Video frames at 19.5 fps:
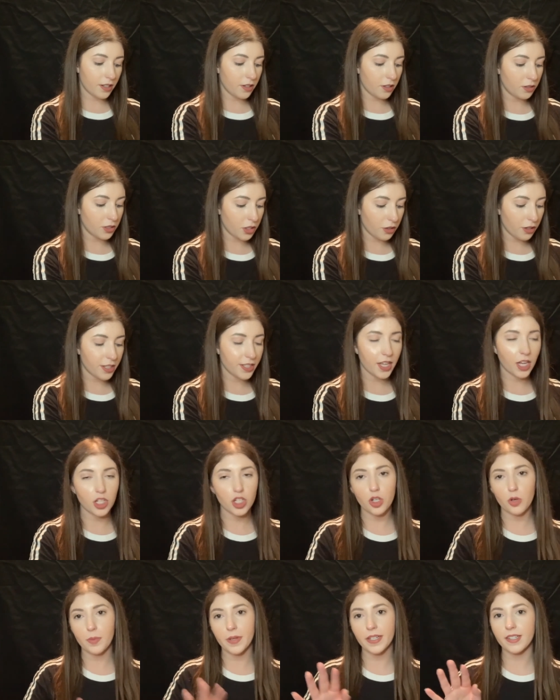those are
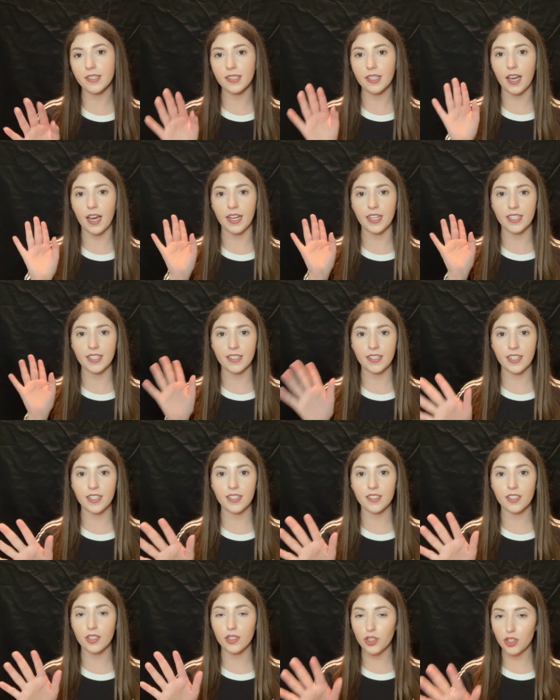essential because I
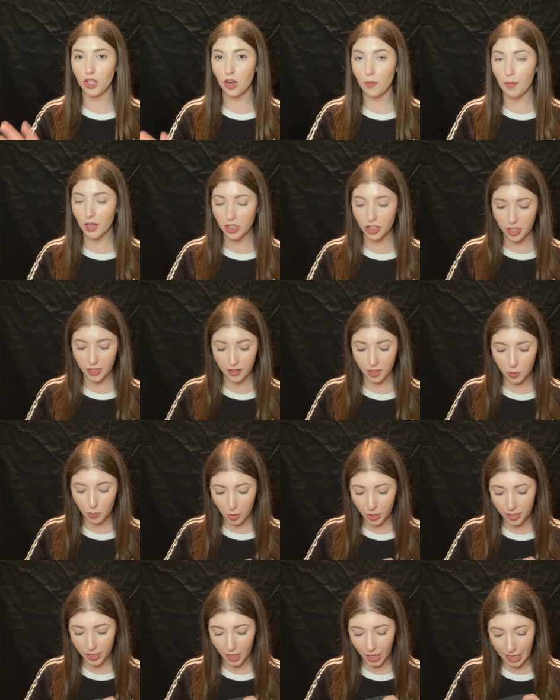sneeze so much in the
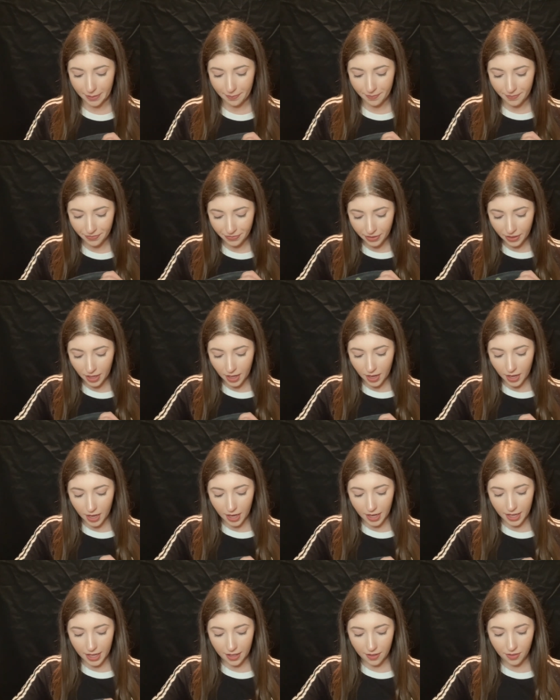springtime.
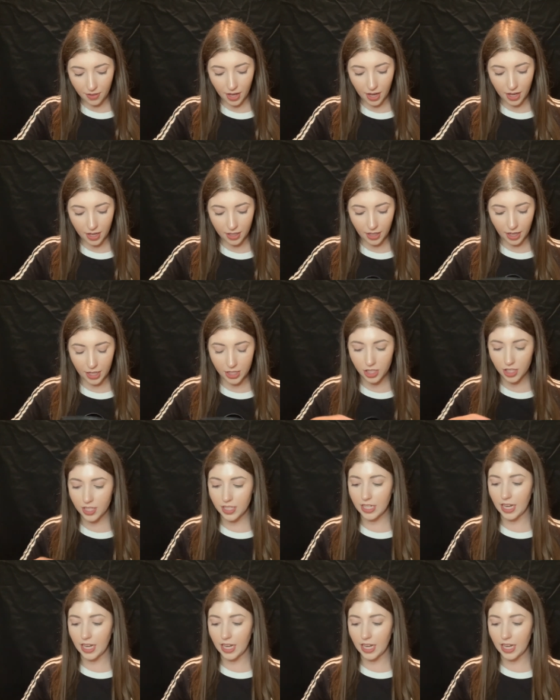And then I just